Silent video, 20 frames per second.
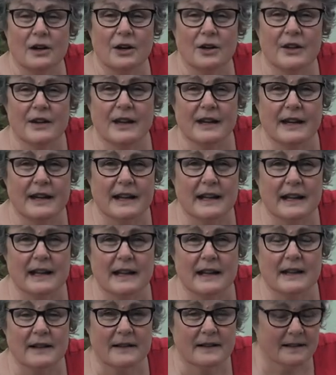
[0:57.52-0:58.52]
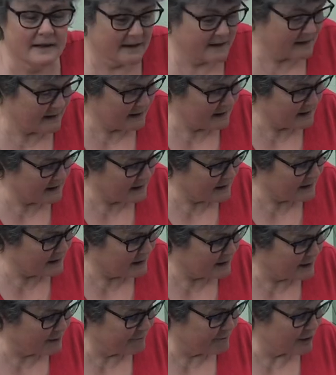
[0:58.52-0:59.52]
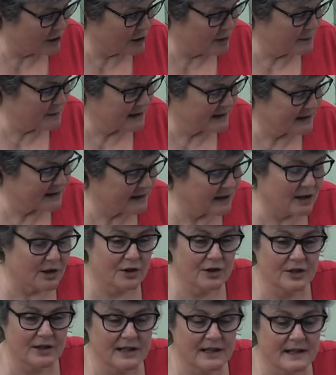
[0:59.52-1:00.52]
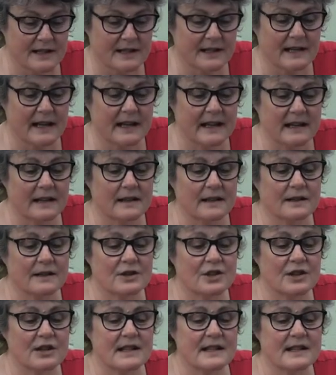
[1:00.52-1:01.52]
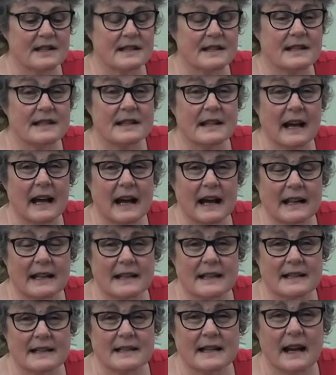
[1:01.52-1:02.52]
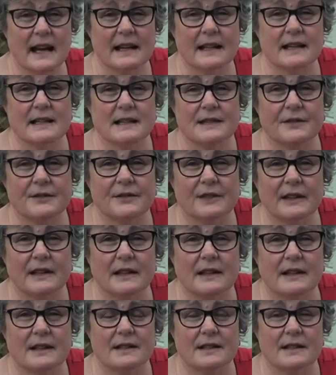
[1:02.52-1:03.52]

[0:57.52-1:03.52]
on the hill the Roman soldiers nailed Jesus' hands and his feet